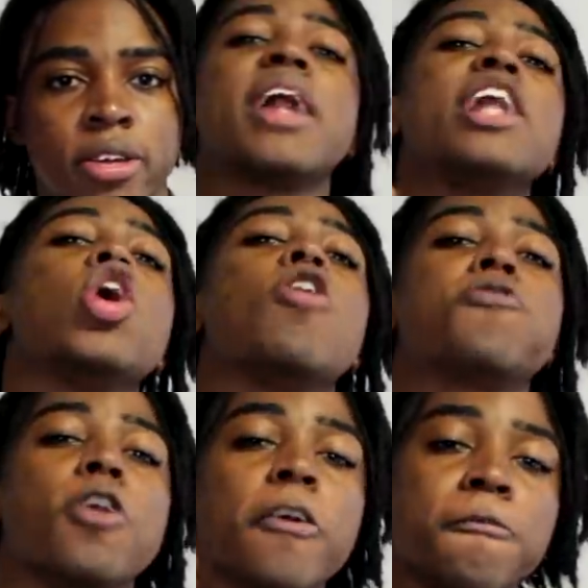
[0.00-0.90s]
But I know
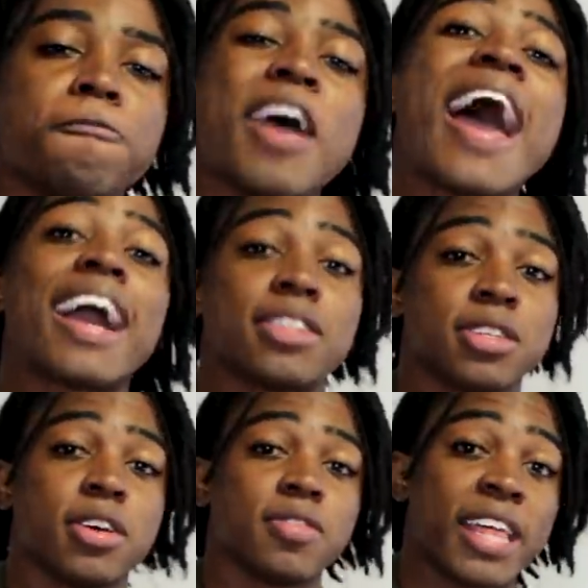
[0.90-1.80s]
for a
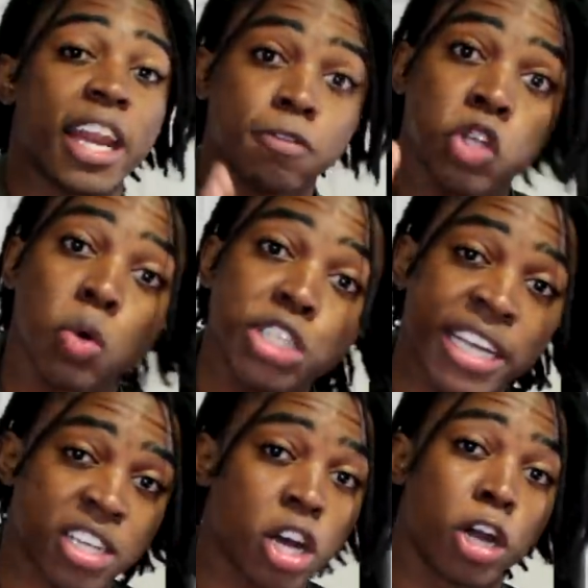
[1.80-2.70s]
fact that if Doja
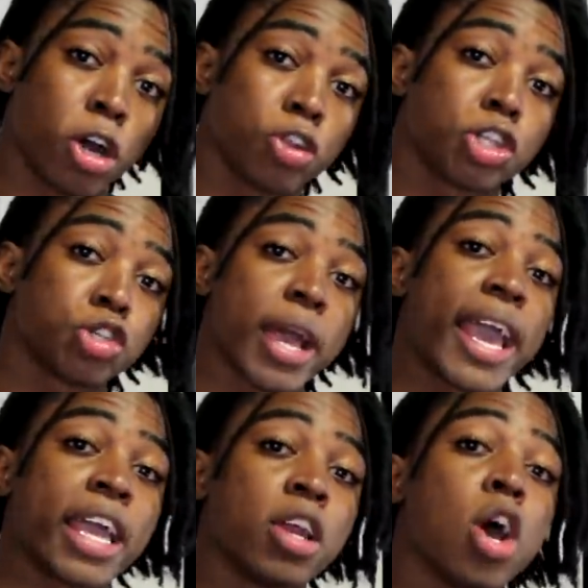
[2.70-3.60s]
gets on another
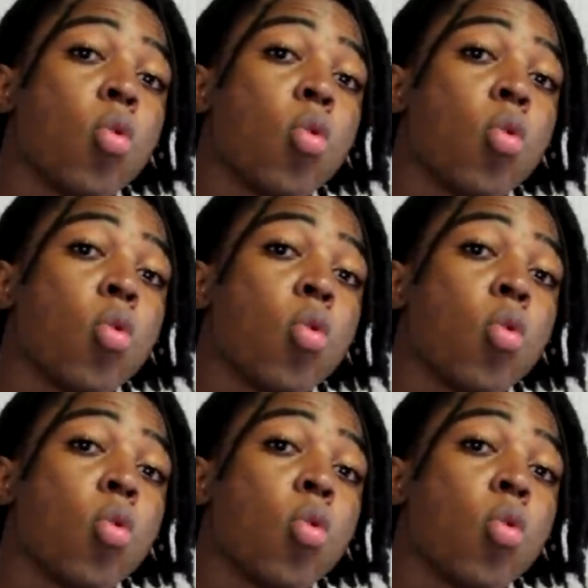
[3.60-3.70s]
train